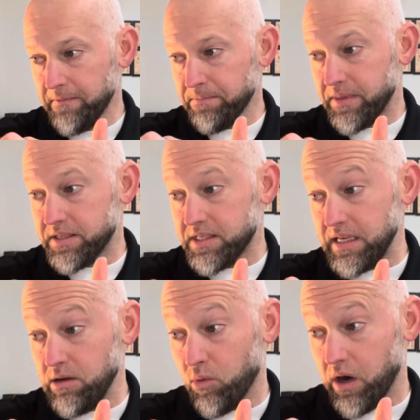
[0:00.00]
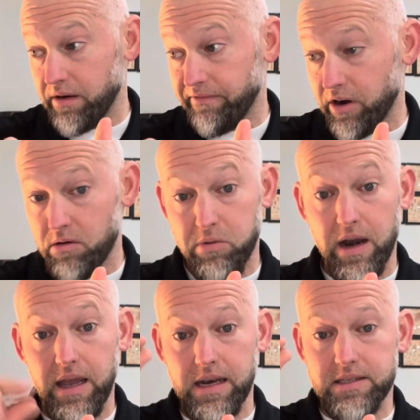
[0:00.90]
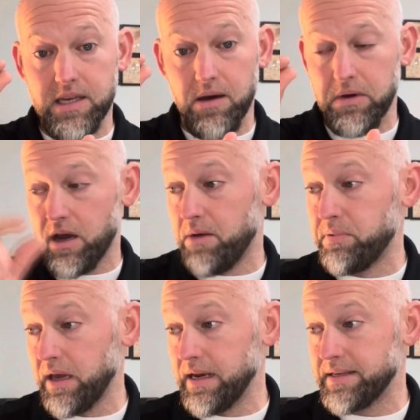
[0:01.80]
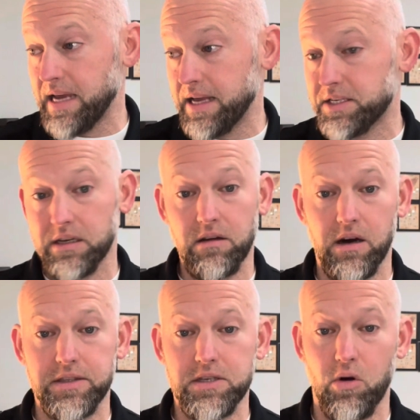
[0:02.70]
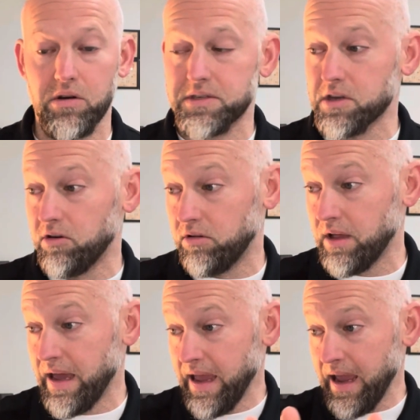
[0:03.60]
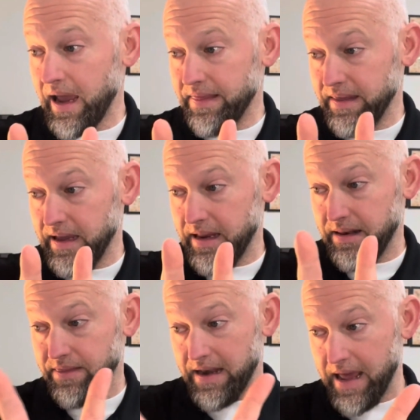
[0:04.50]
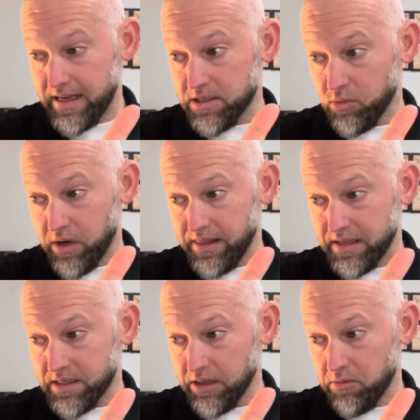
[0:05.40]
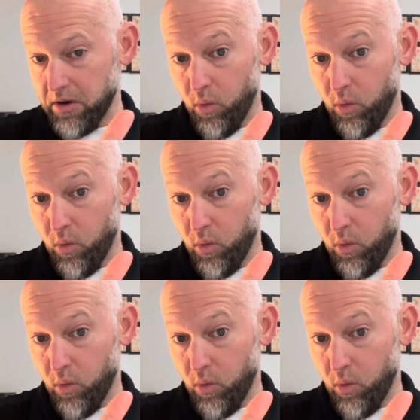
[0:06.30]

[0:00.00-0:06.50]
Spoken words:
the C1 vertebrae, and it's coming up and attaching onto our skull. And then the next one that's a little bit